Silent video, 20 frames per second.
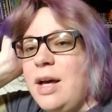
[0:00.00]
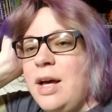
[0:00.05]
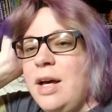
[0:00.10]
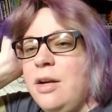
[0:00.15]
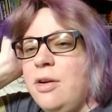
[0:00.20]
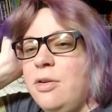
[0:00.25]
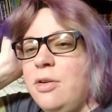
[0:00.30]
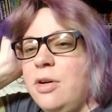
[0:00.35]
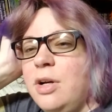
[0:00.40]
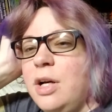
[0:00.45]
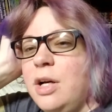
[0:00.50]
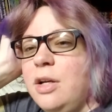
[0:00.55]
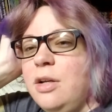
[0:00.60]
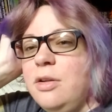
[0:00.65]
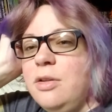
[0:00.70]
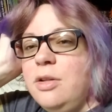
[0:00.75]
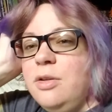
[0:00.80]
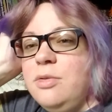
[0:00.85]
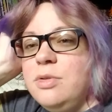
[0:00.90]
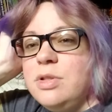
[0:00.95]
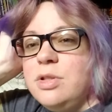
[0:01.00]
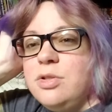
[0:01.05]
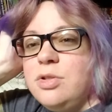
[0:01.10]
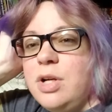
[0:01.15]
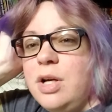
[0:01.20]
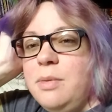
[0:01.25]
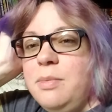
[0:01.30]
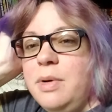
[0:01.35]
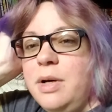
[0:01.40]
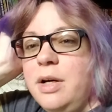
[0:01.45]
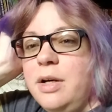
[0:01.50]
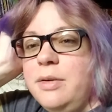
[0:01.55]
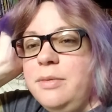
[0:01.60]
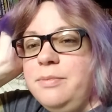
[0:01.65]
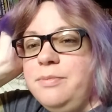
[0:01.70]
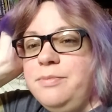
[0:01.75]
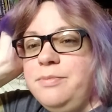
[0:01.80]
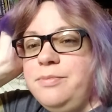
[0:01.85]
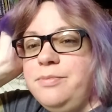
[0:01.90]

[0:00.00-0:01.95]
don't know how you lose a tripod,